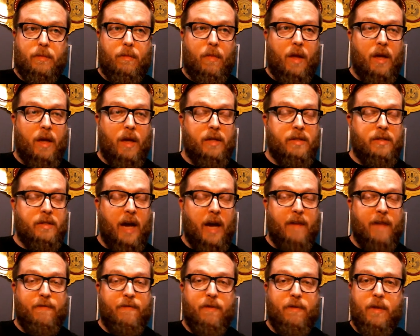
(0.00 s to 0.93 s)

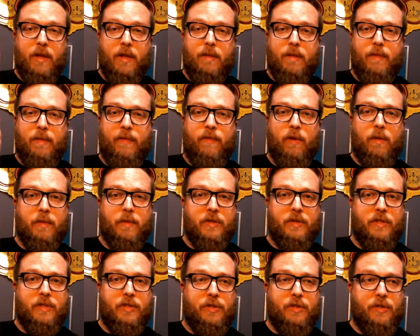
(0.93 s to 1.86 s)
Aside from other
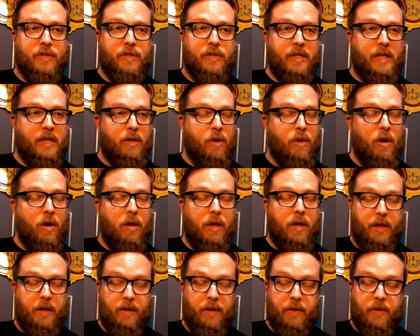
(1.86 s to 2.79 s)
performance issues, again, no,
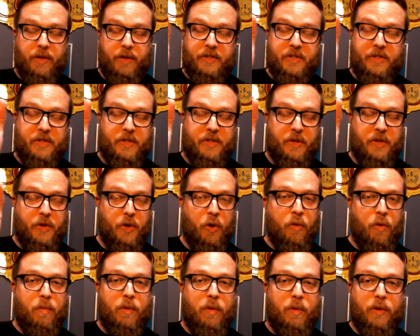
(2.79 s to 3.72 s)
you know, this is the
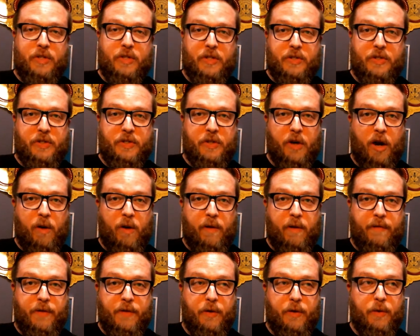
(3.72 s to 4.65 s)
no bullshit cigar
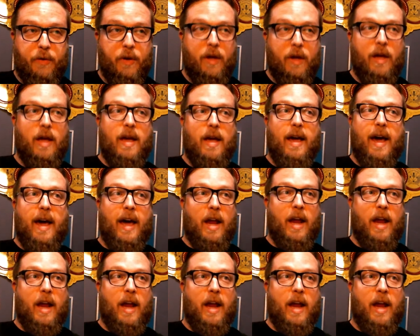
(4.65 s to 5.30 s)
review, and